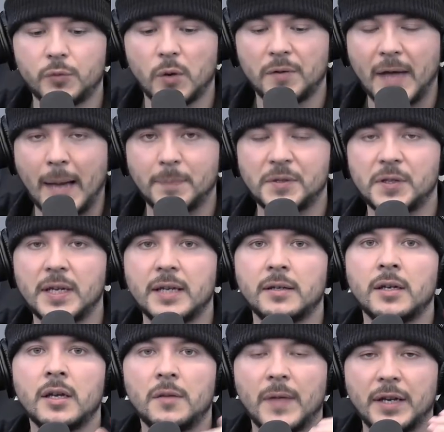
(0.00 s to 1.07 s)
with
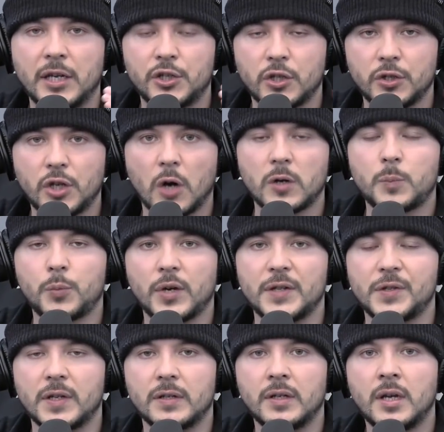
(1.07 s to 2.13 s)
Epstein, then he should go to
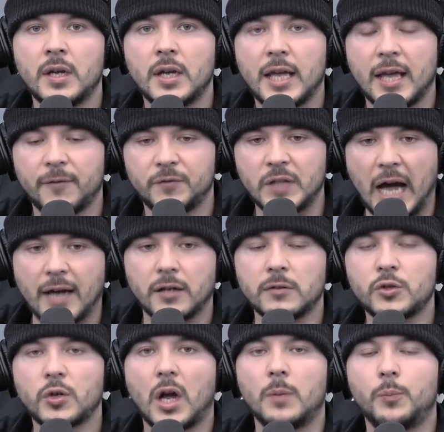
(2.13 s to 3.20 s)
prison. If
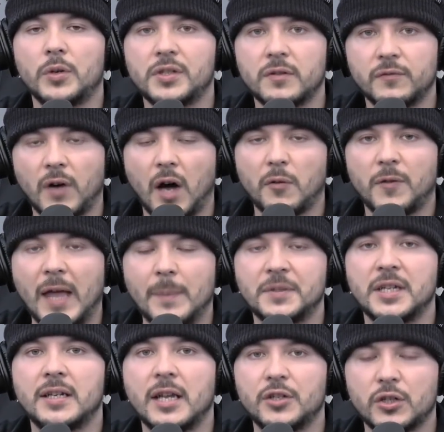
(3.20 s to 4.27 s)
Donald Trump was involved with
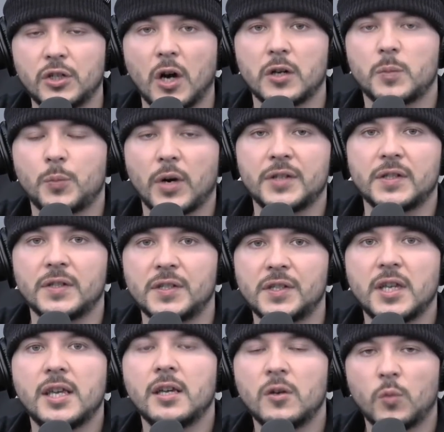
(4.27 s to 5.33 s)
Epstein, he should go to prison.
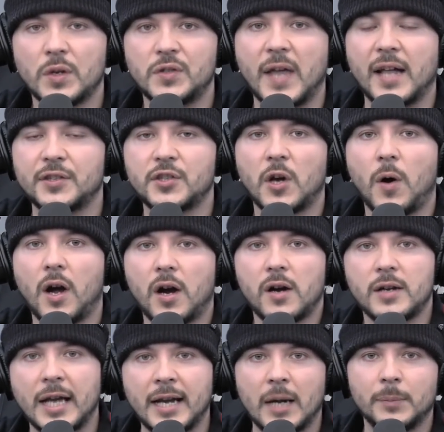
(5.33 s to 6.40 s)
See, was that so
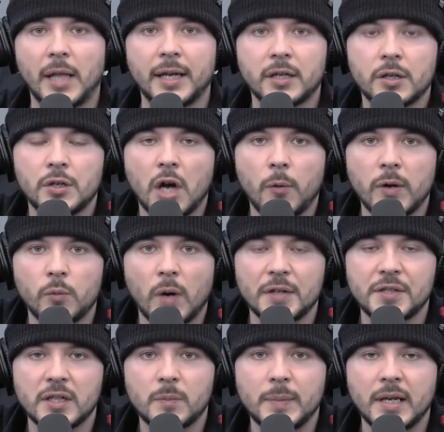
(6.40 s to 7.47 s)
hard? And I'm like, no, it
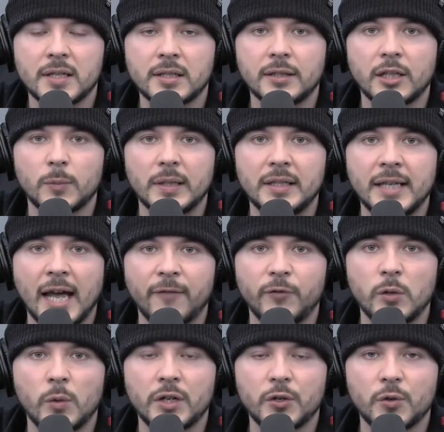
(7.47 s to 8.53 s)
wasn't, because literally
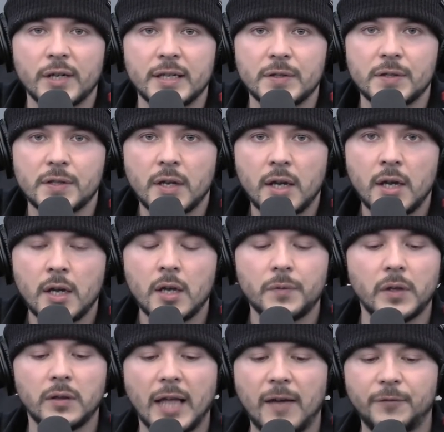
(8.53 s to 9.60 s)
everyone agrees.
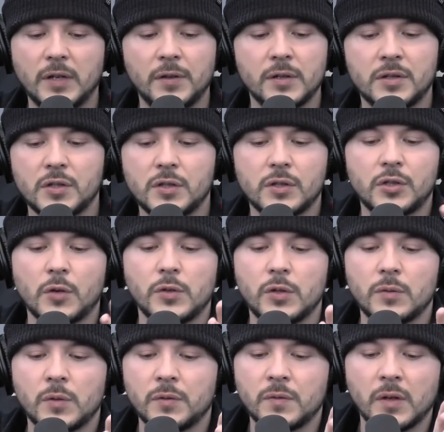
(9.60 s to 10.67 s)
The left, and so
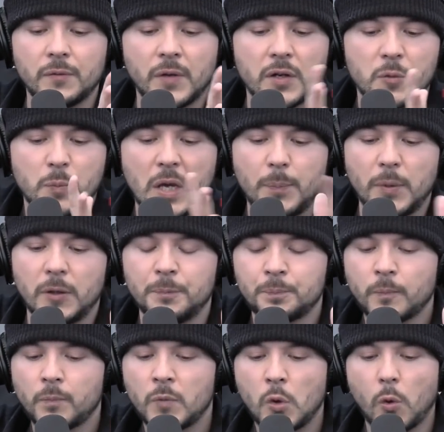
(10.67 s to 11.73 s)
there's
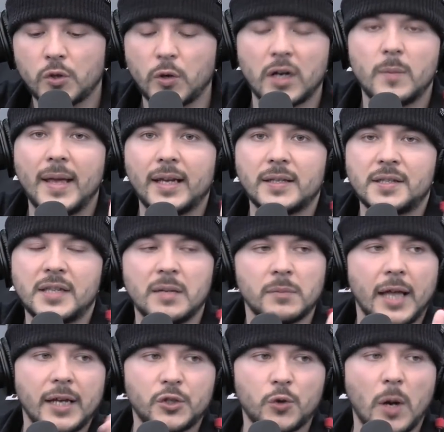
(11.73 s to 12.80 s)
people who are trying to make it seem
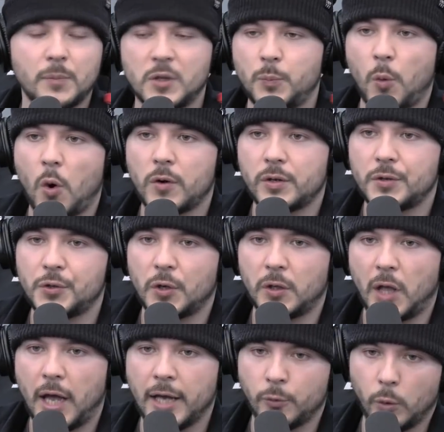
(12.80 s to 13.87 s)
like Trump supporters are
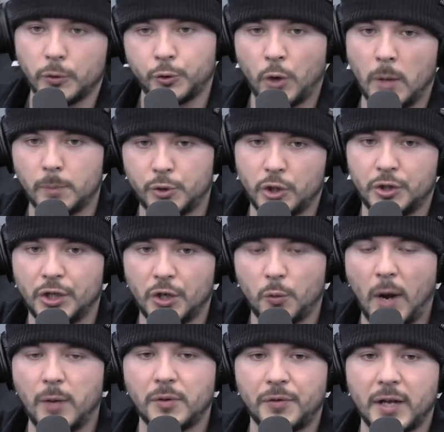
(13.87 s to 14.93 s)
like, well, Trump should get
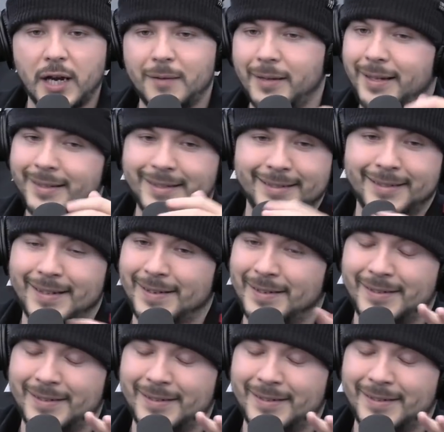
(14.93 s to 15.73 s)
away with it. I'm like, no.